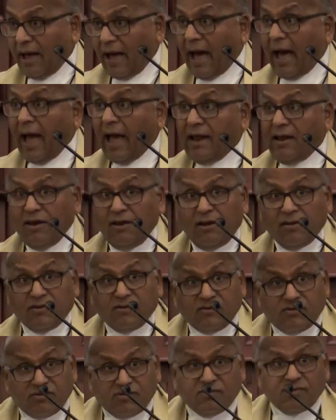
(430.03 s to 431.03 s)
I
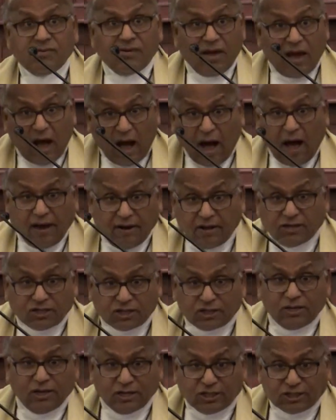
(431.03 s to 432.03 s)

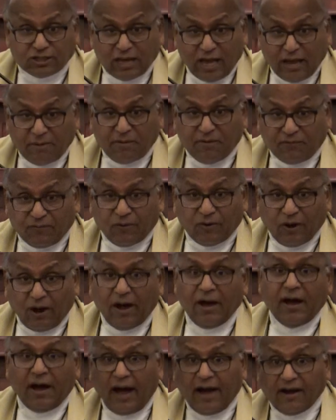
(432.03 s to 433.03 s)
honestly say,
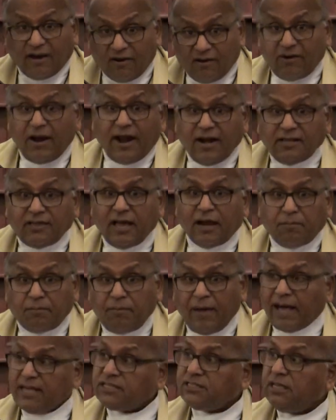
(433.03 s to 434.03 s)
I read that
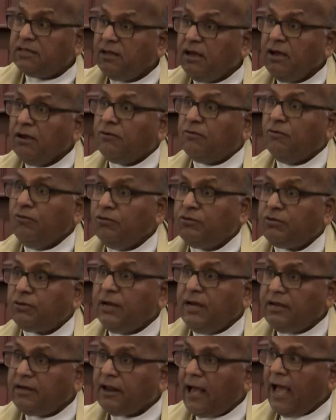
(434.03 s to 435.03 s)
passage 2 or
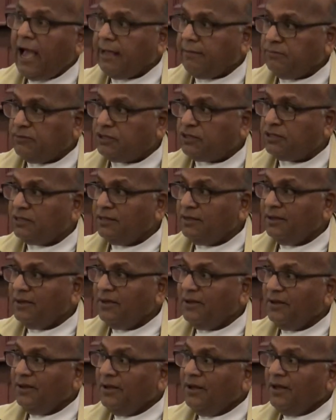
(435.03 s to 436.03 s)
3 times,
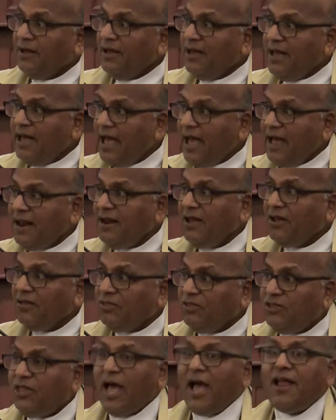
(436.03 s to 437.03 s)

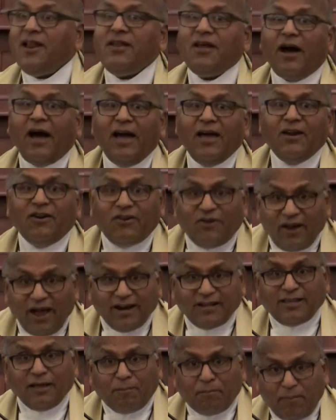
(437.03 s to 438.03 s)
and then I
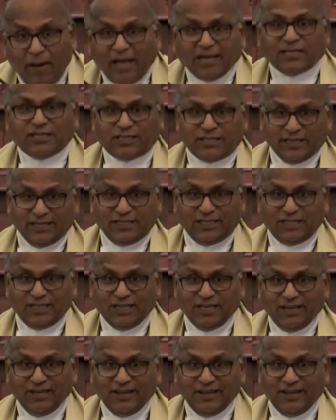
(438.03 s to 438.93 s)
read the passage